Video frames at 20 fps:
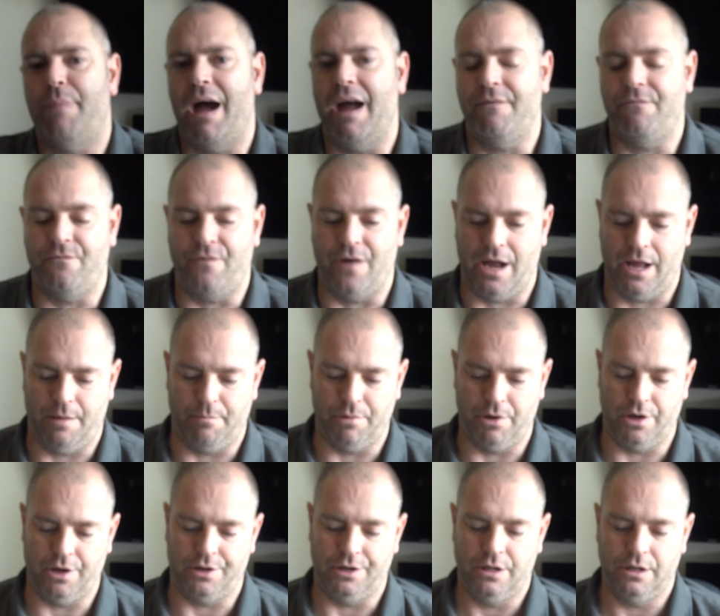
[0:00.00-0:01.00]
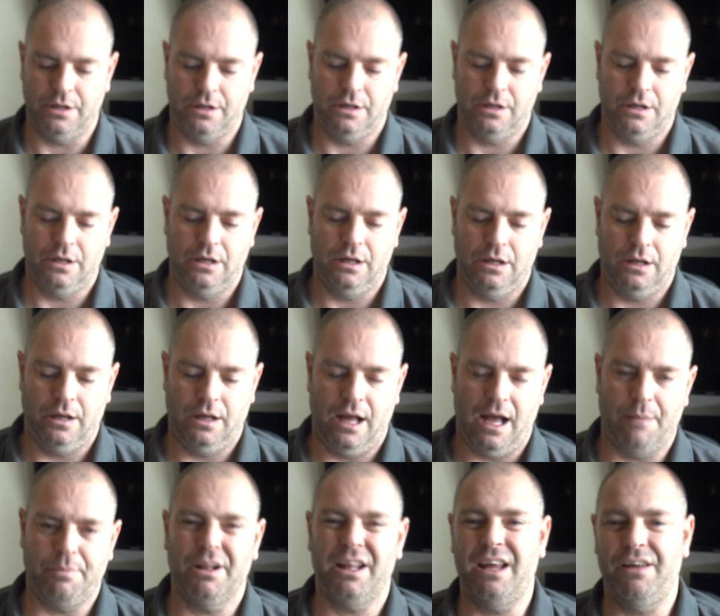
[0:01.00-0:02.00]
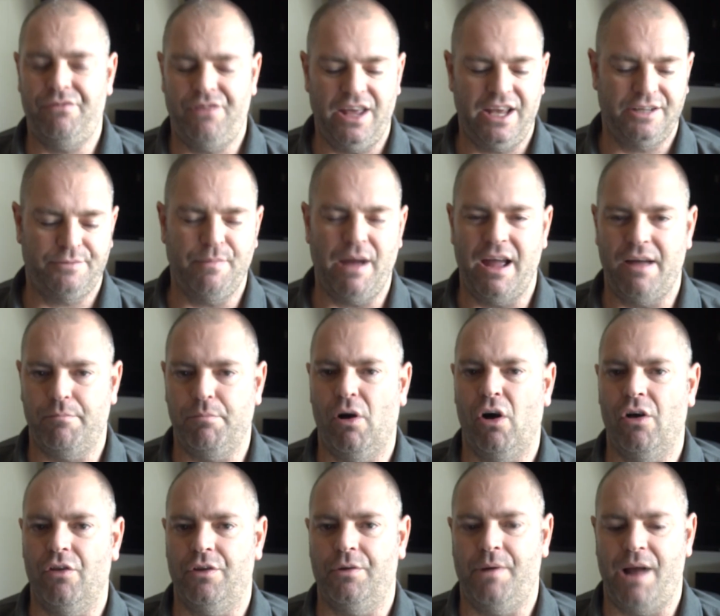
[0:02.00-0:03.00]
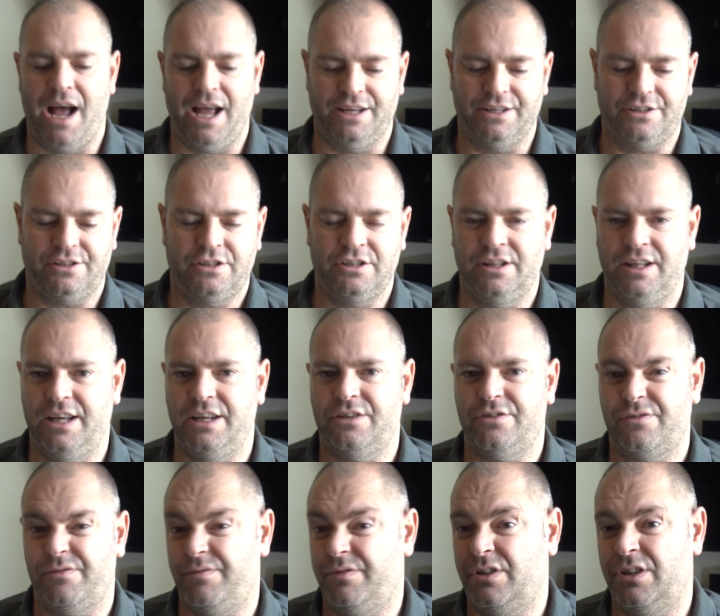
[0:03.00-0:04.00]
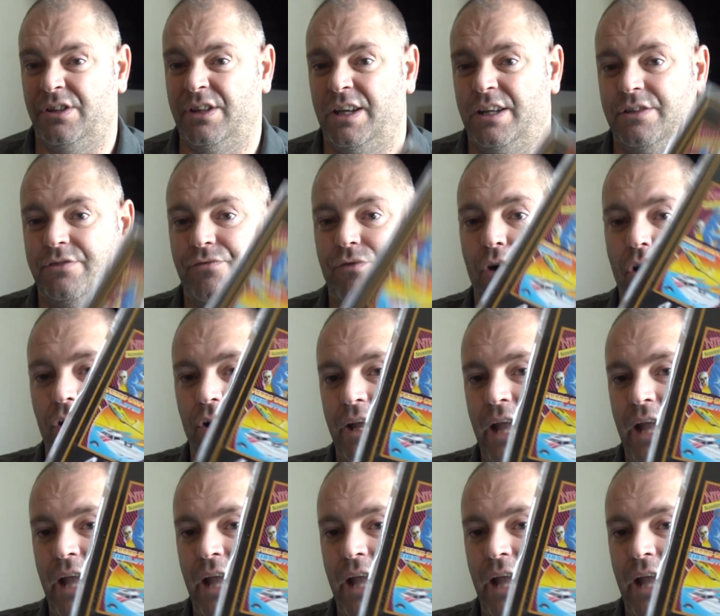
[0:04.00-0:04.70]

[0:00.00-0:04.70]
by Firebird. I believe these may have bought the rights to these to these four